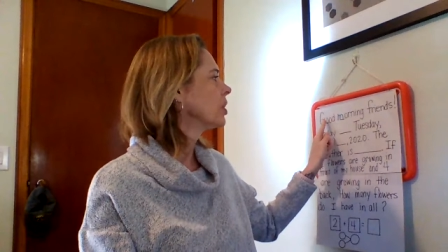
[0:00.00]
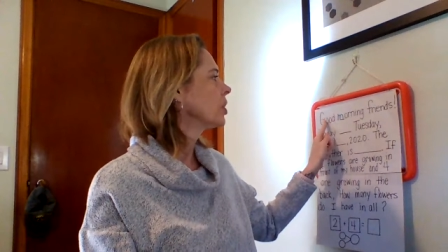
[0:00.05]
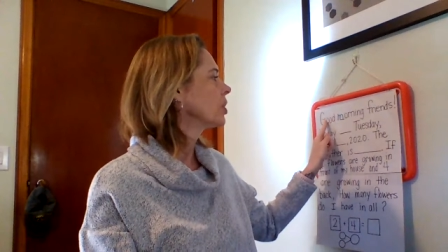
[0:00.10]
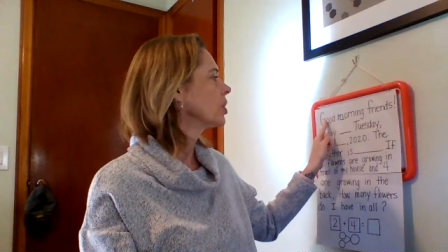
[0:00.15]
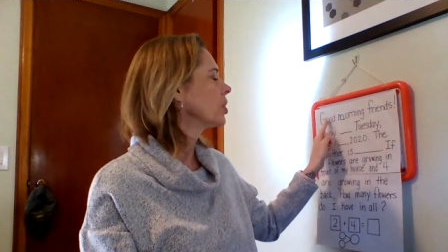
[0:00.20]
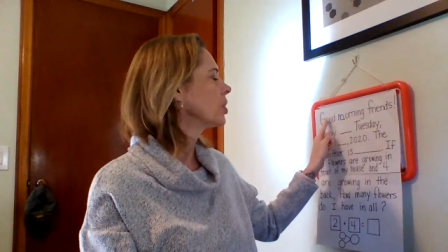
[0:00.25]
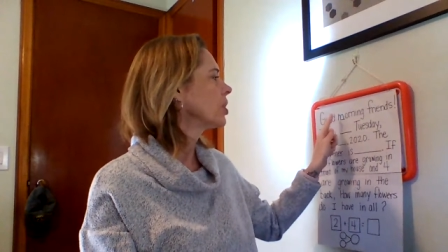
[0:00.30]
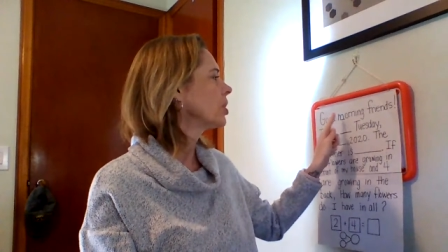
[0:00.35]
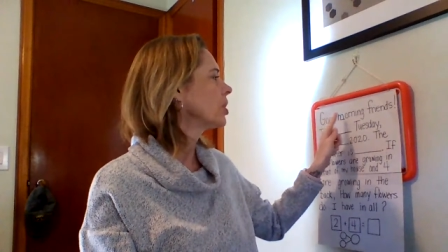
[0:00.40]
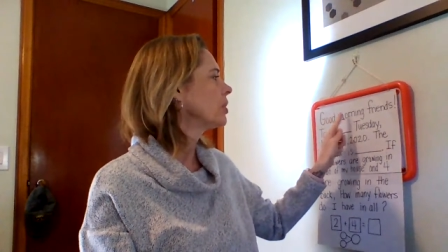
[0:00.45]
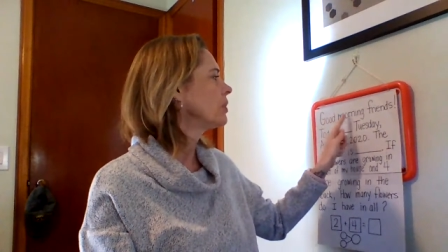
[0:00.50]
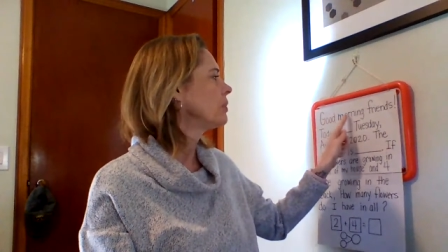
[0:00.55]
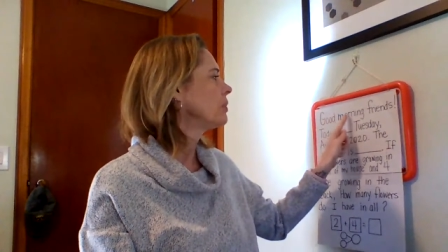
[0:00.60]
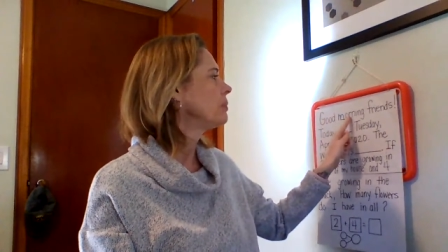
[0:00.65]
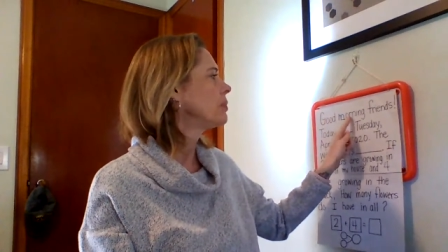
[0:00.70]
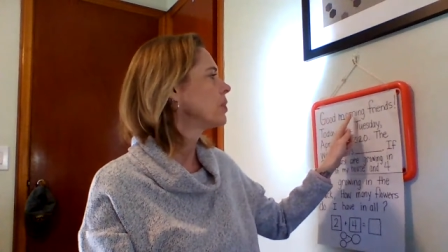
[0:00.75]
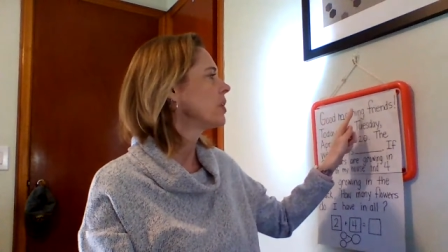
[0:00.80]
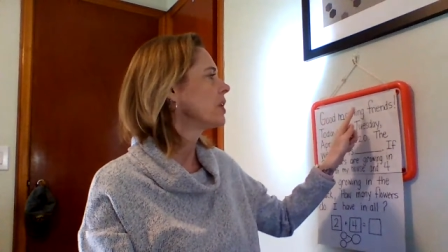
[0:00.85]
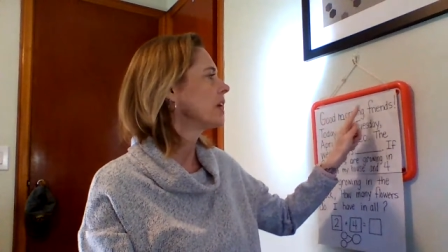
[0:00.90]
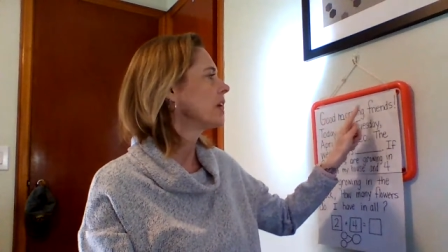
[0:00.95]
Good
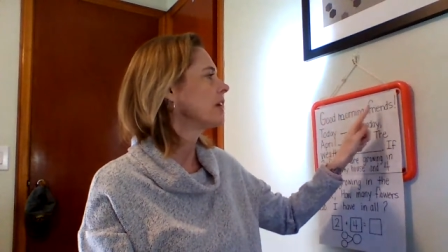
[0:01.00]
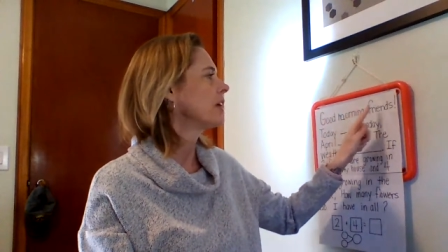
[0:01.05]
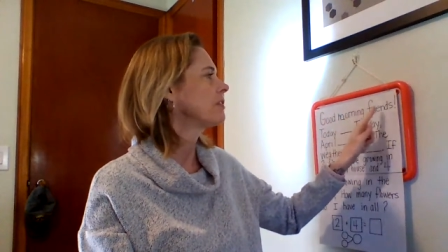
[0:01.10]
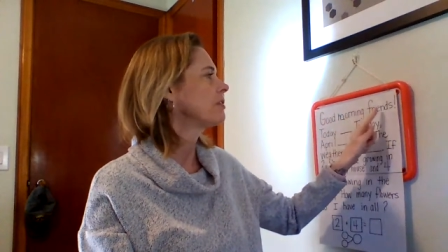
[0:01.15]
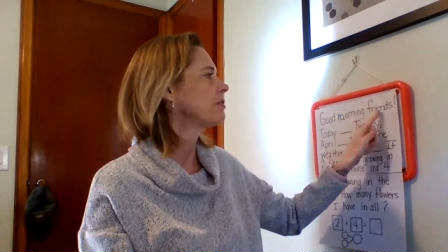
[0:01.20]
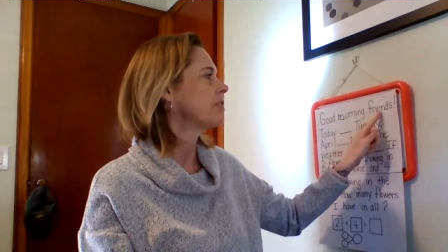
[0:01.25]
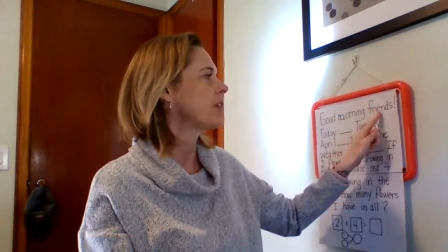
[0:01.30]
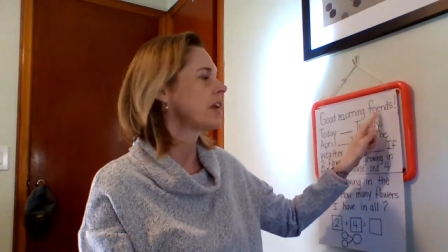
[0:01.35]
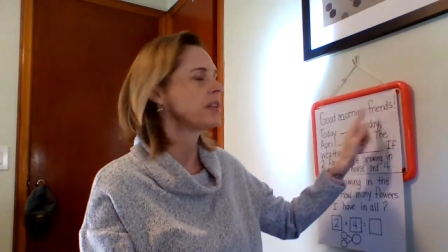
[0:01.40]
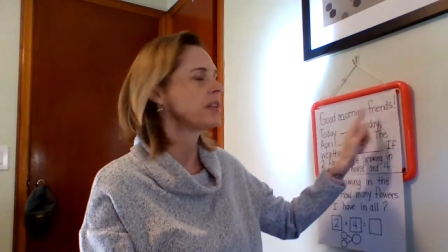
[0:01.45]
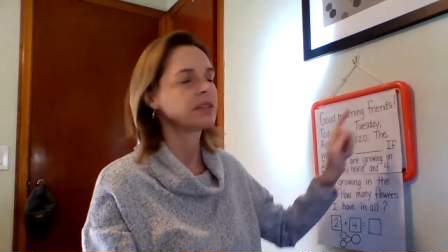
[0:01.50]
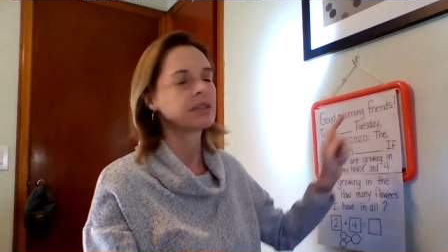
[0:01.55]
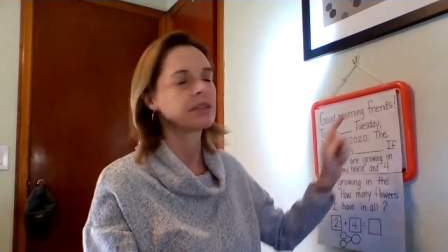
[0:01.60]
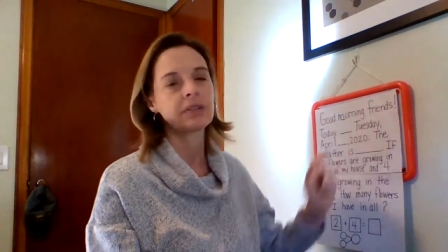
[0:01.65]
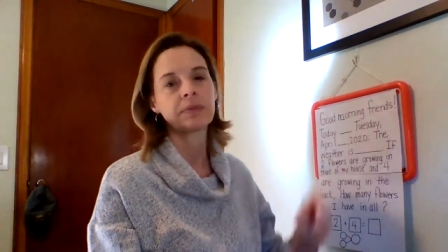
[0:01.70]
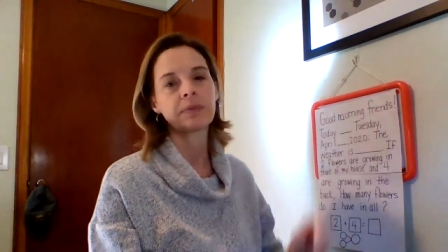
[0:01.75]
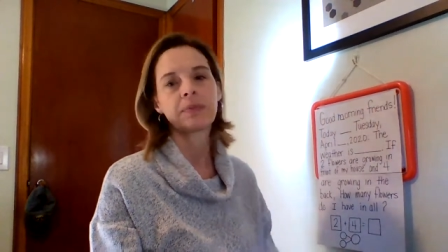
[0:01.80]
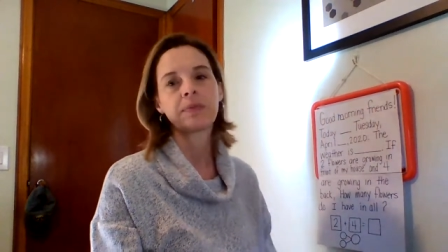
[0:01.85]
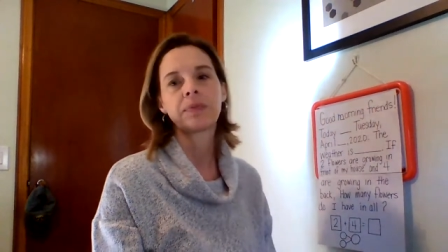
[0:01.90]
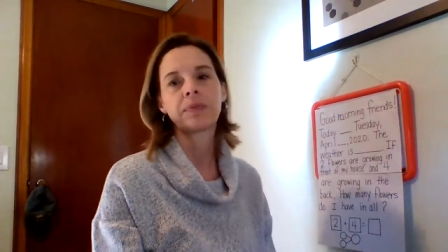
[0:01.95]
morning, friends.
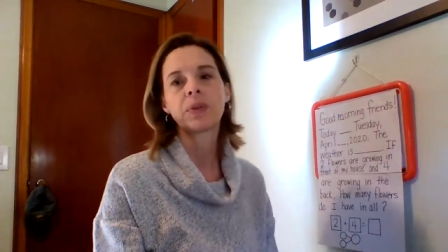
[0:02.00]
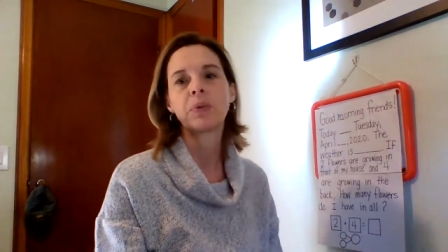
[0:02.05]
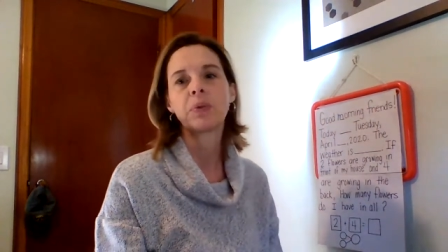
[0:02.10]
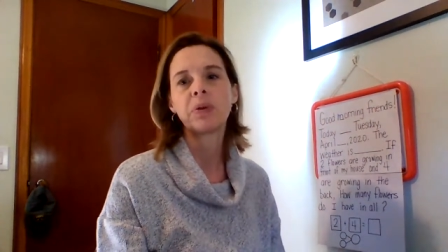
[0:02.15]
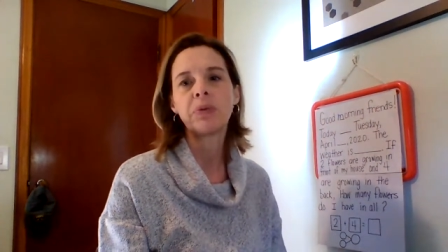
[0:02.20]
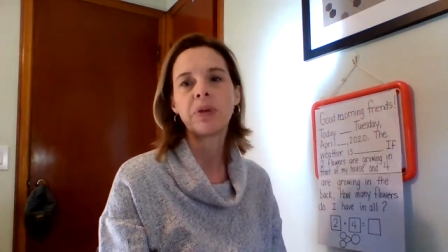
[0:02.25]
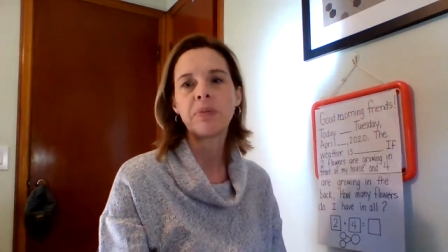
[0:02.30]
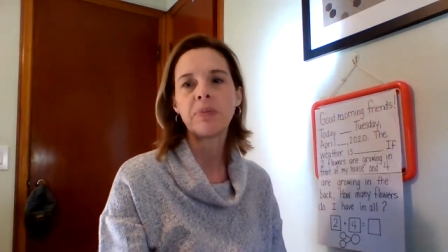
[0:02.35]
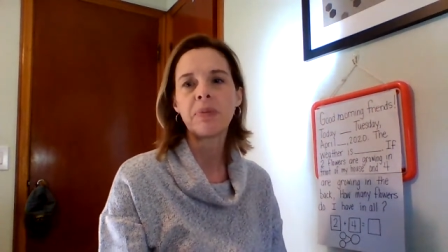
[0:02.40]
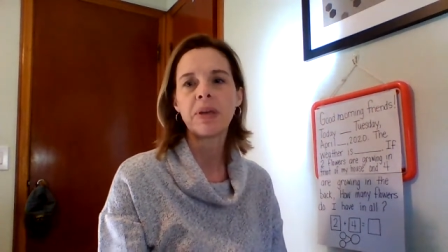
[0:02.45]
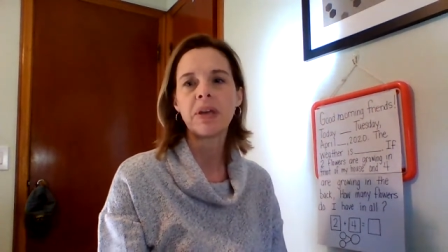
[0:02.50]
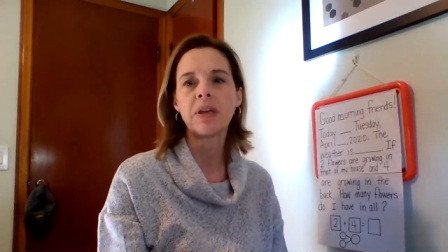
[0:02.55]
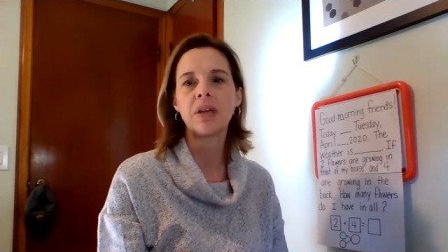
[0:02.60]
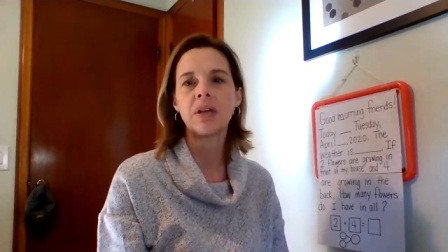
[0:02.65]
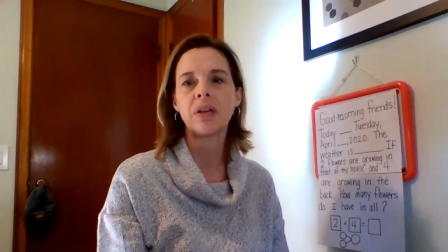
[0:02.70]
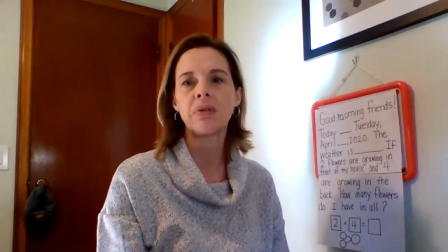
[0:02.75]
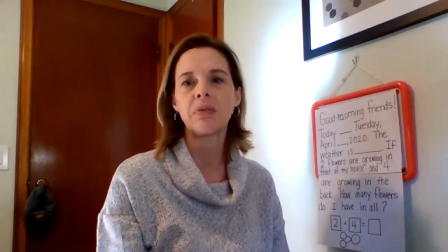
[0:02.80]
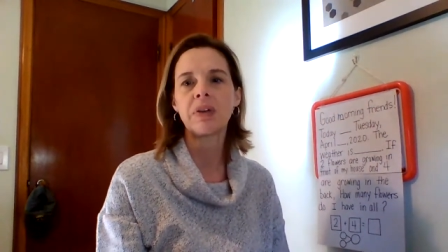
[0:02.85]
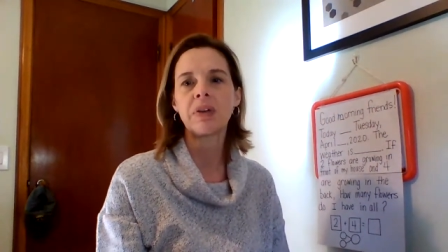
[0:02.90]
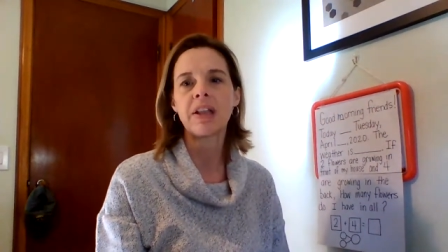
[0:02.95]
We repeat
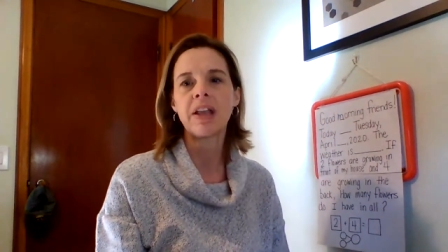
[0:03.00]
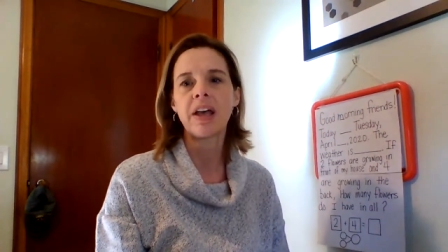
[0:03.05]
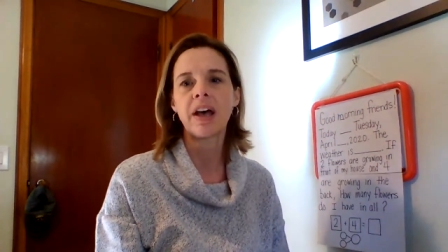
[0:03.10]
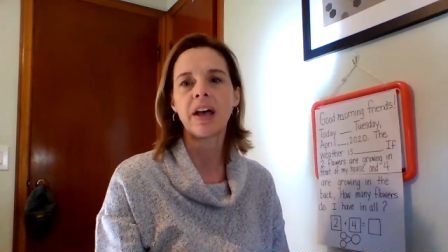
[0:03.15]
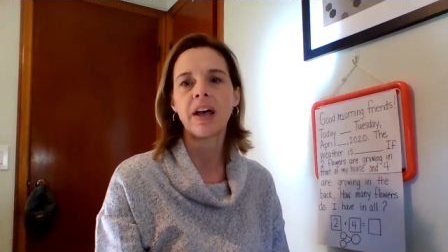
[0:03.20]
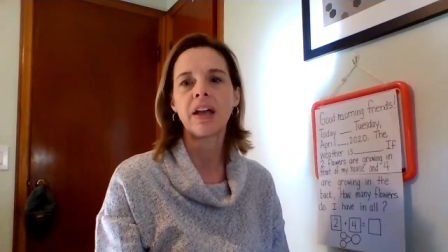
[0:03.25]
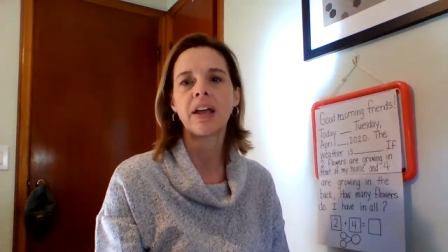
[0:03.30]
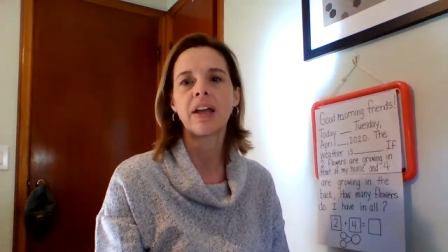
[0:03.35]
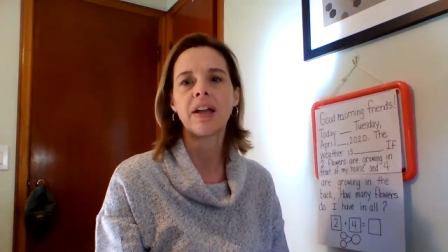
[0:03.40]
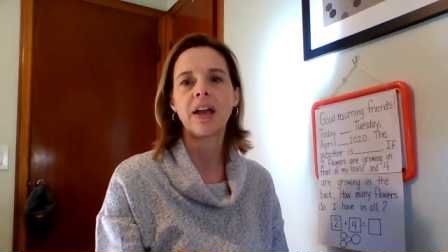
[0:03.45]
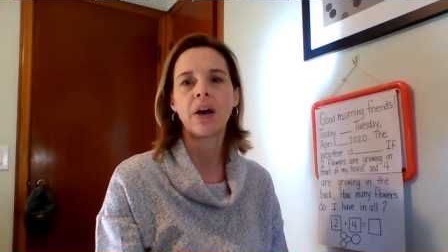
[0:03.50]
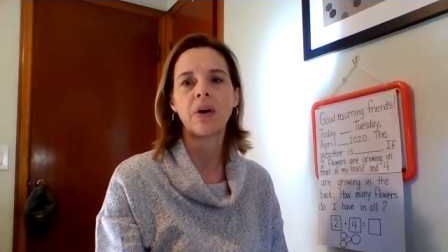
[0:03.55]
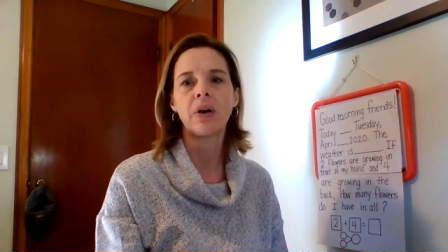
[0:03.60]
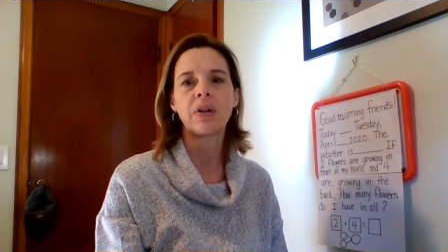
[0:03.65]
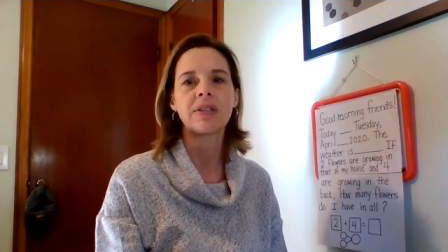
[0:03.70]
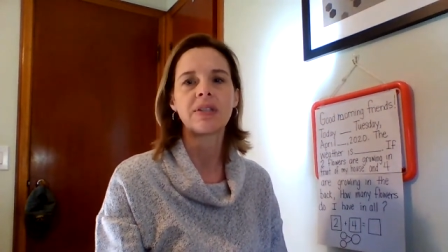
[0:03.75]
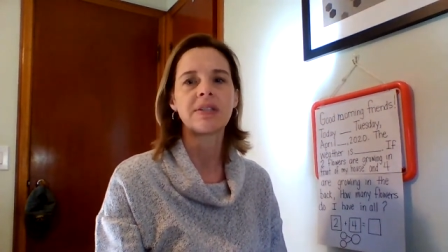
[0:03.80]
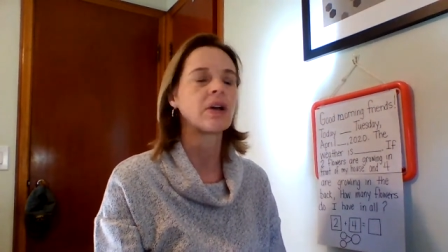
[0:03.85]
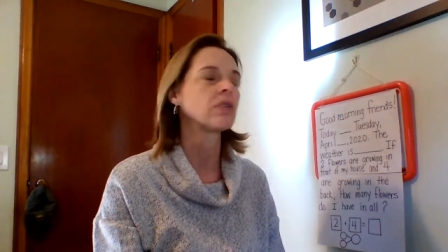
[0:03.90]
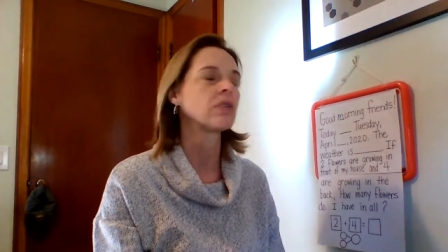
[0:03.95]
and read that, and now it
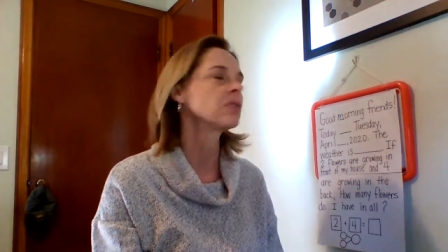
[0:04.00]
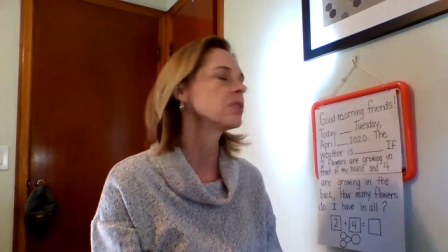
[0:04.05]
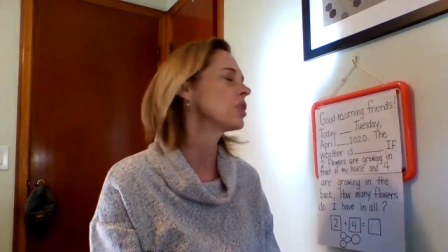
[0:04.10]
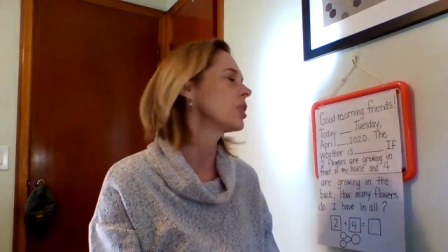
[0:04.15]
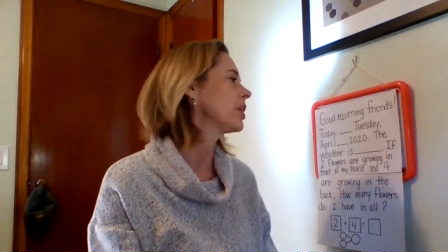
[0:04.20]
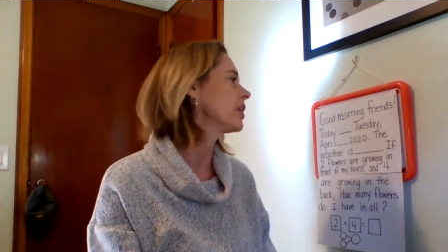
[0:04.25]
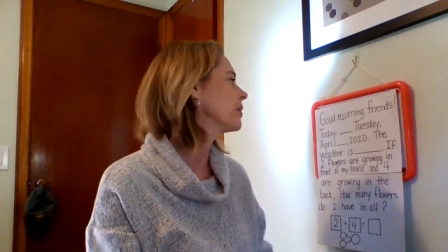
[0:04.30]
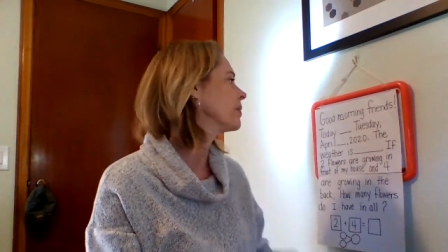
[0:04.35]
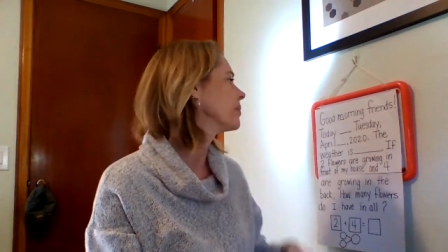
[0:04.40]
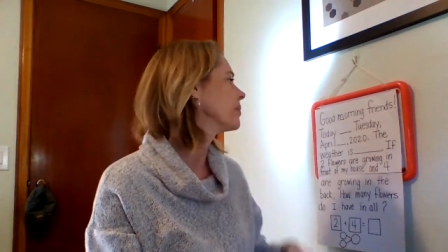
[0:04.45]
sounds good.